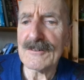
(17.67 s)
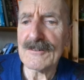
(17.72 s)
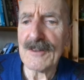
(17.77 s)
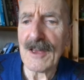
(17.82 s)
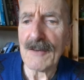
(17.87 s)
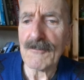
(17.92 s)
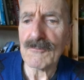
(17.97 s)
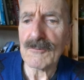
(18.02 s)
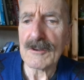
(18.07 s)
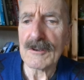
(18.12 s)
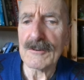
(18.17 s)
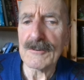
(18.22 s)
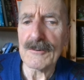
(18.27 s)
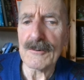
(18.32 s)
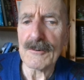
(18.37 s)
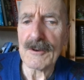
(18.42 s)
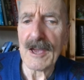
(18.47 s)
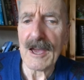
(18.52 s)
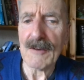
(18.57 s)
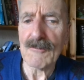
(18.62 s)
is African
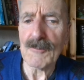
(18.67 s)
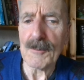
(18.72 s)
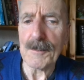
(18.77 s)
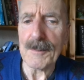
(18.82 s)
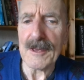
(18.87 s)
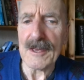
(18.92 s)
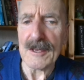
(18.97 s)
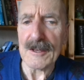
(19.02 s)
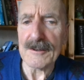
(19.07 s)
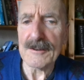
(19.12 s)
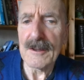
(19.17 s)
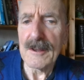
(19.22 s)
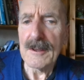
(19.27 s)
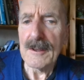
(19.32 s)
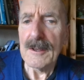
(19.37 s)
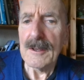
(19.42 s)
or Caribbean